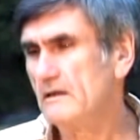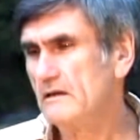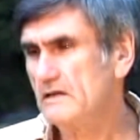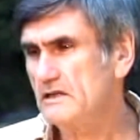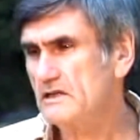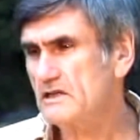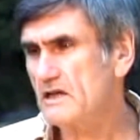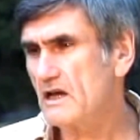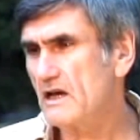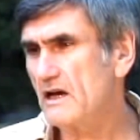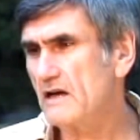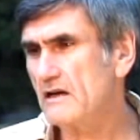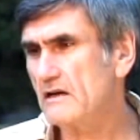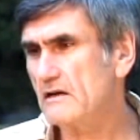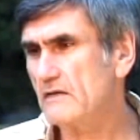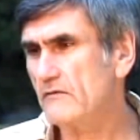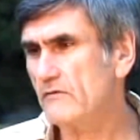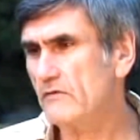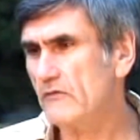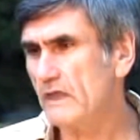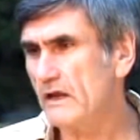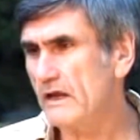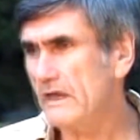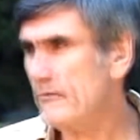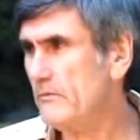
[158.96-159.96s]
this kind
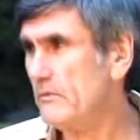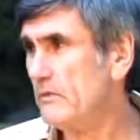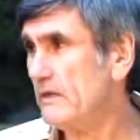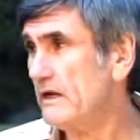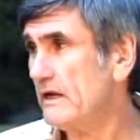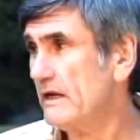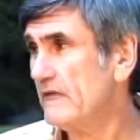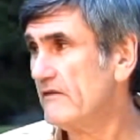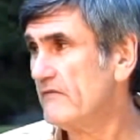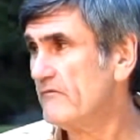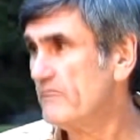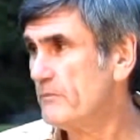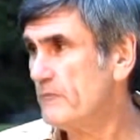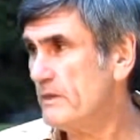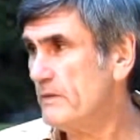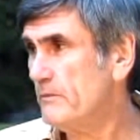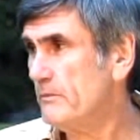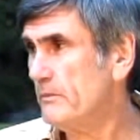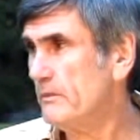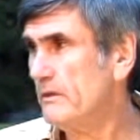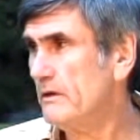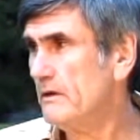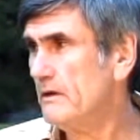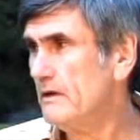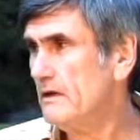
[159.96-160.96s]
of labeling of
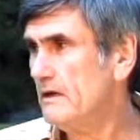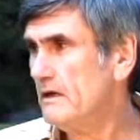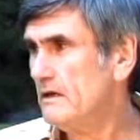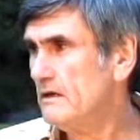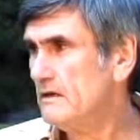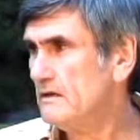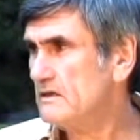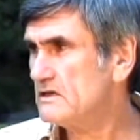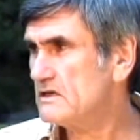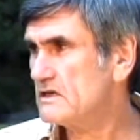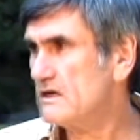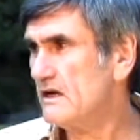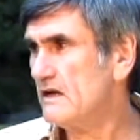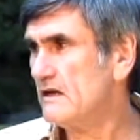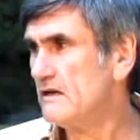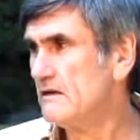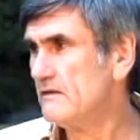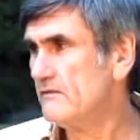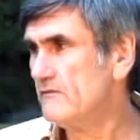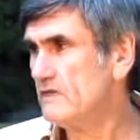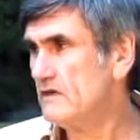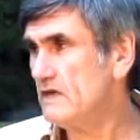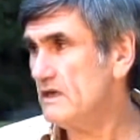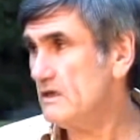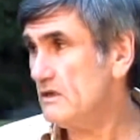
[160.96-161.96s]
people, this
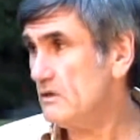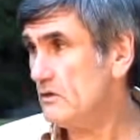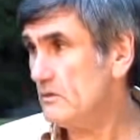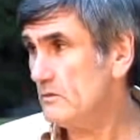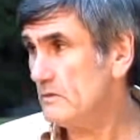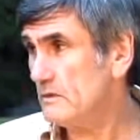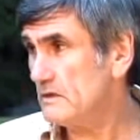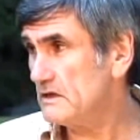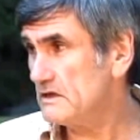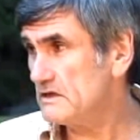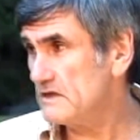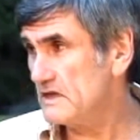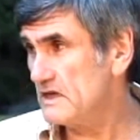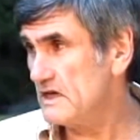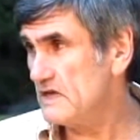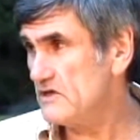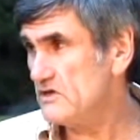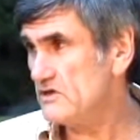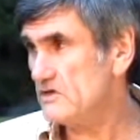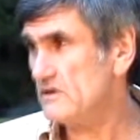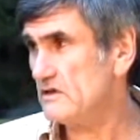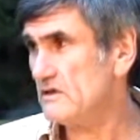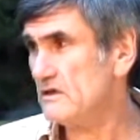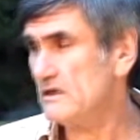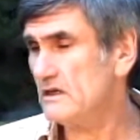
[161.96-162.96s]
kind of
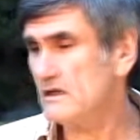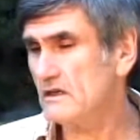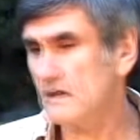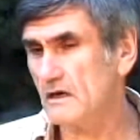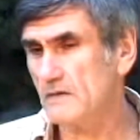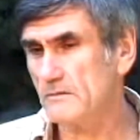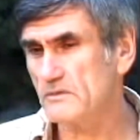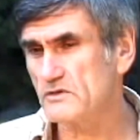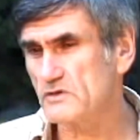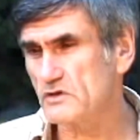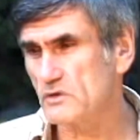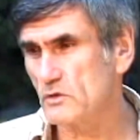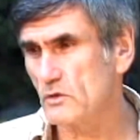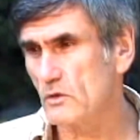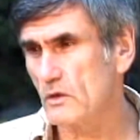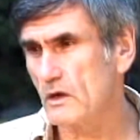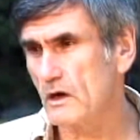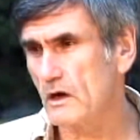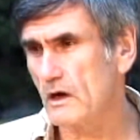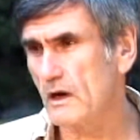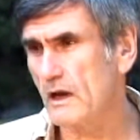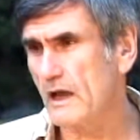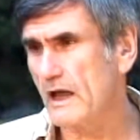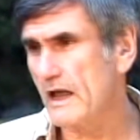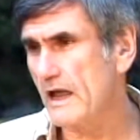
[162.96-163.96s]
dehumanization that comes
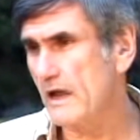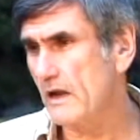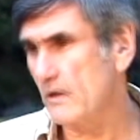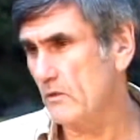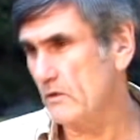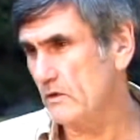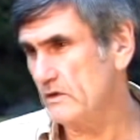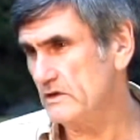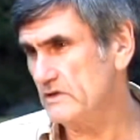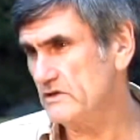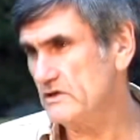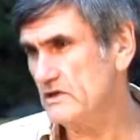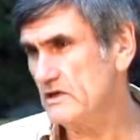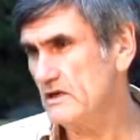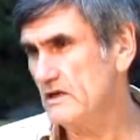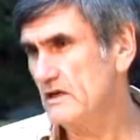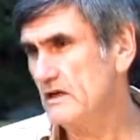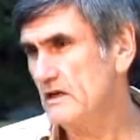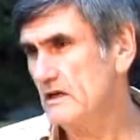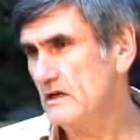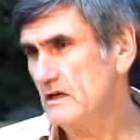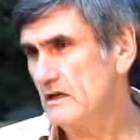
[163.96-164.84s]
through our language,